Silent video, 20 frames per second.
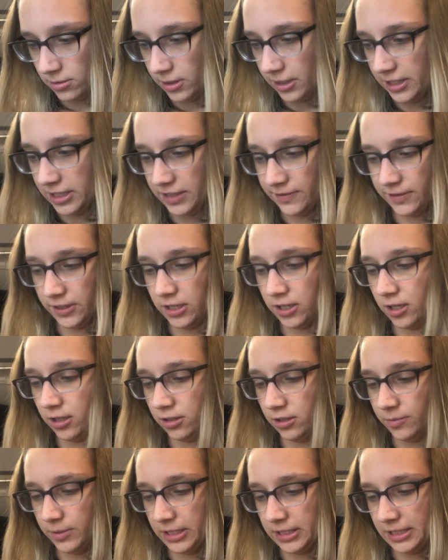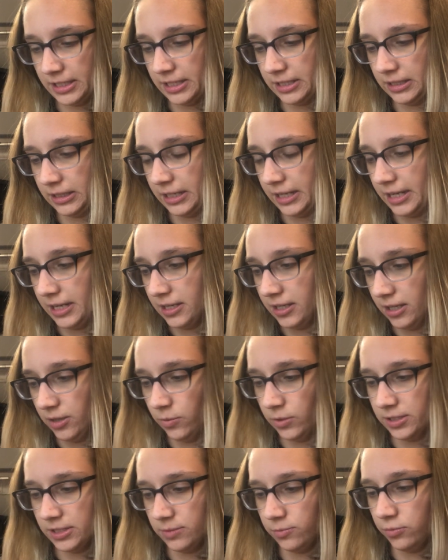a different color because I didn't like,
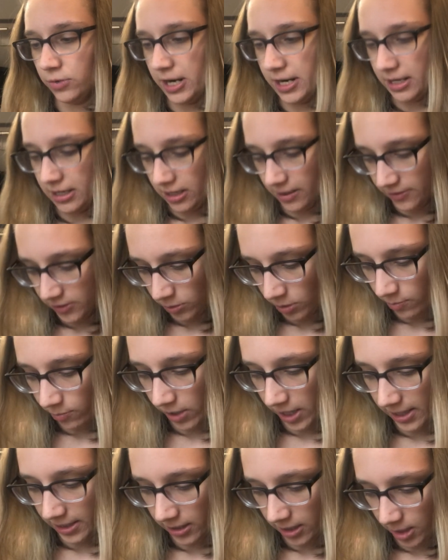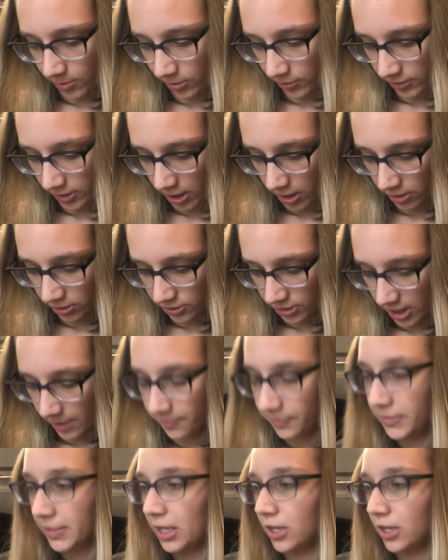it wasn't bright enough. So I brightened a couple of the colors up.